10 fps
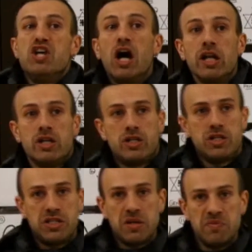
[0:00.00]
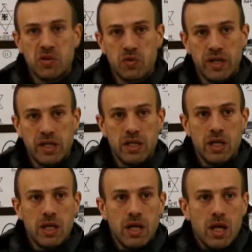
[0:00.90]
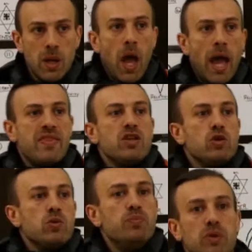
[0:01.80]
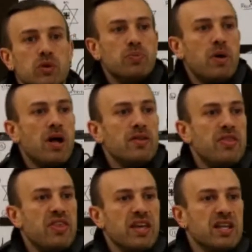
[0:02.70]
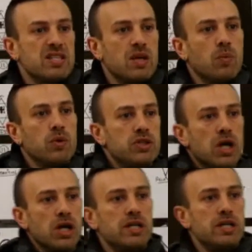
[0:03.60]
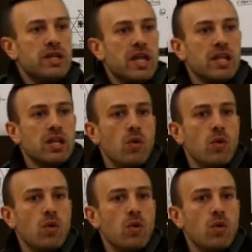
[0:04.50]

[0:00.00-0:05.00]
done to some degree, and then you build upon the things that were done that